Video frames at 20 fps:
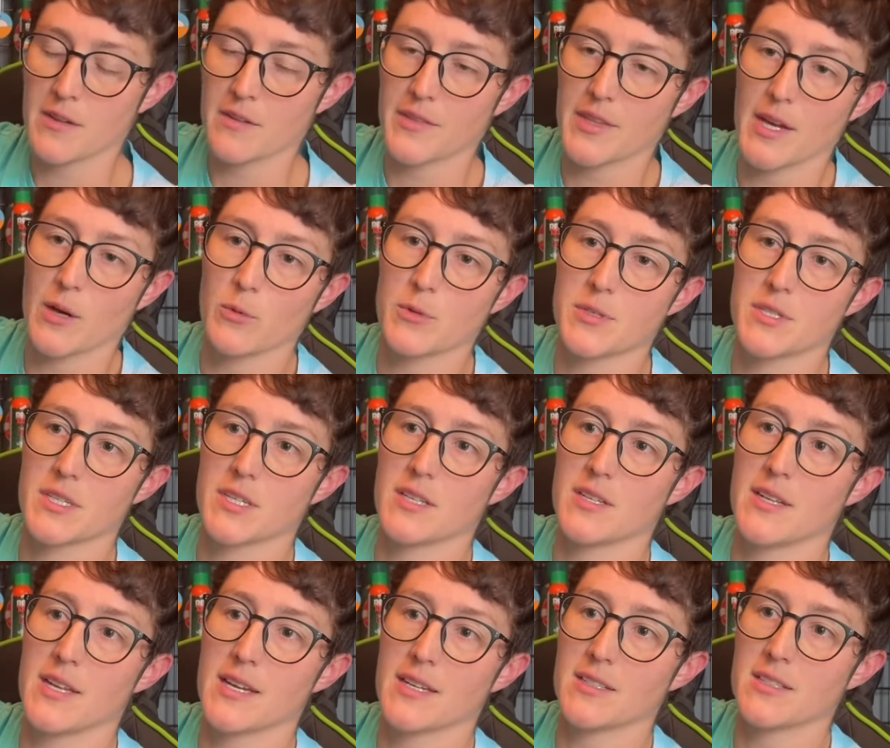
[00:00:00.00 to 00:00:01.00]
that was
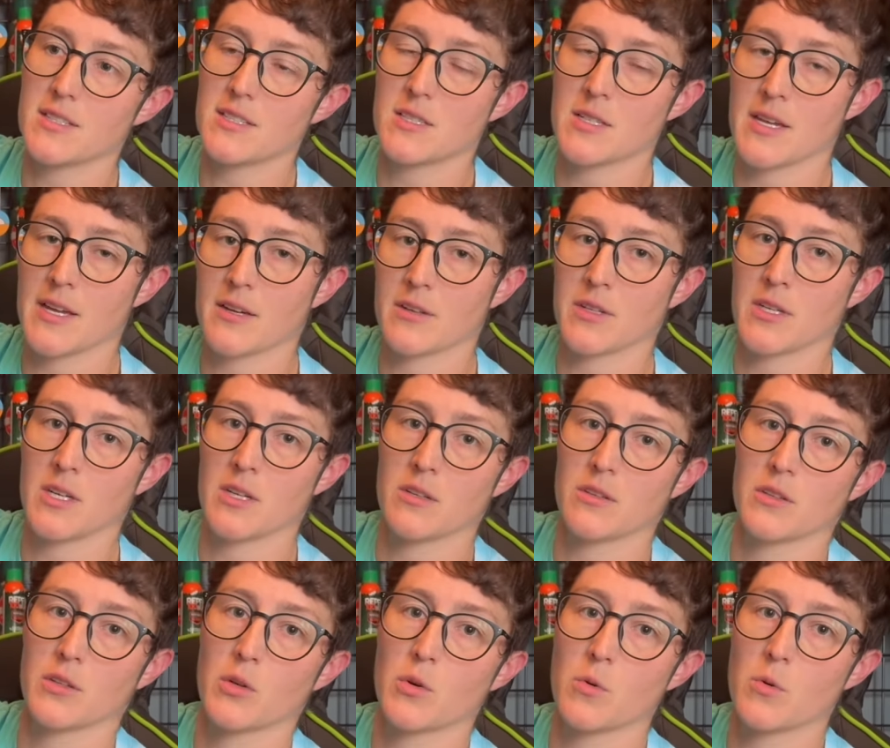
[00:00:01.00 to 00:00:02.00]
connected down here in
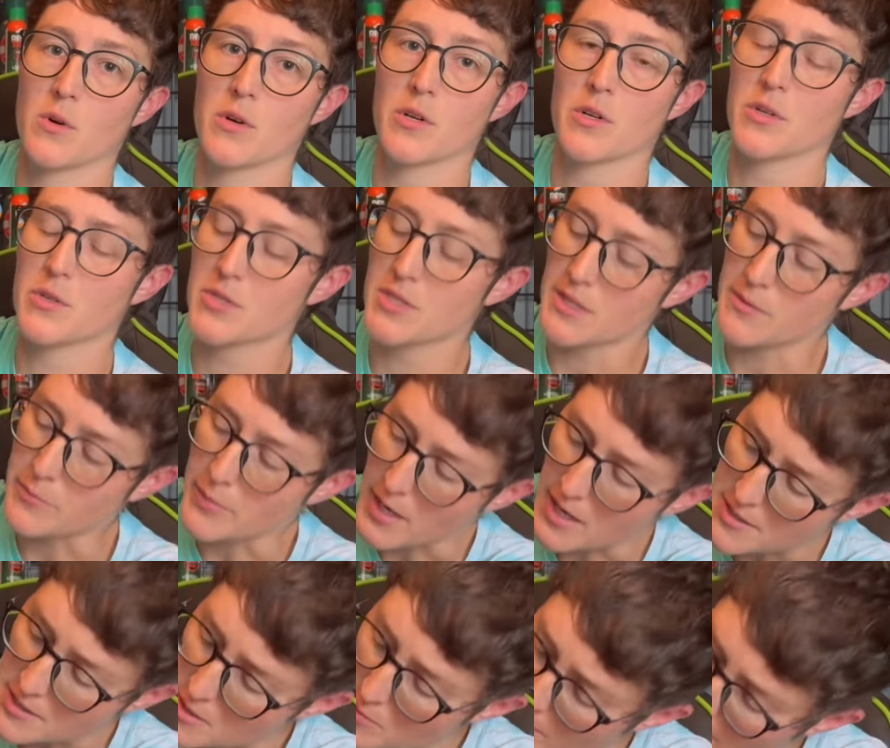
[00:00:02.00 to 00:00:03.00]
the corners and
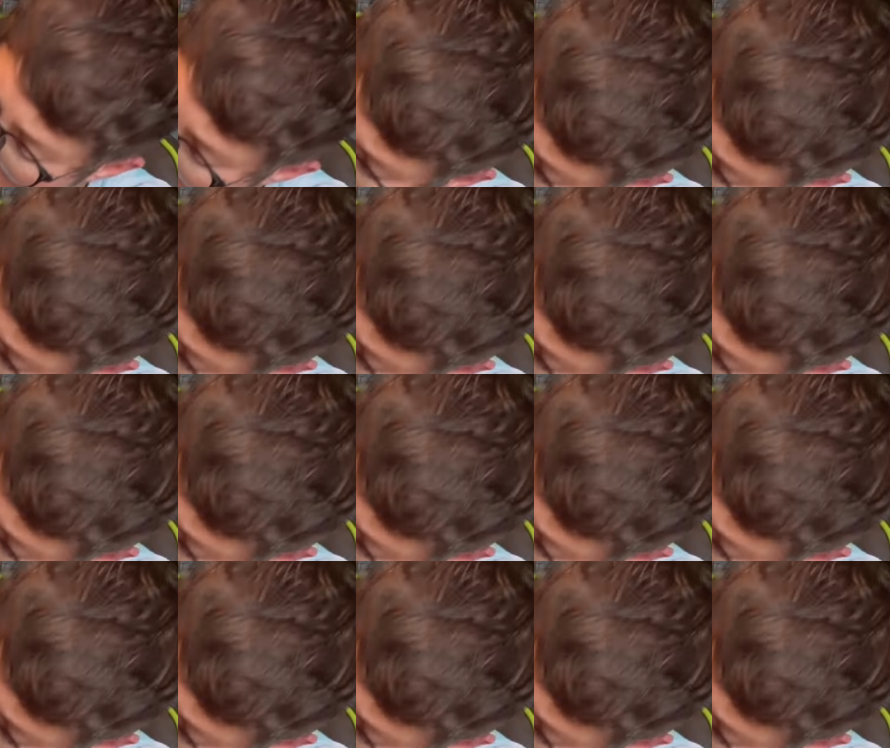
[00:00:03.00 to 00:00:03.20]
possibly up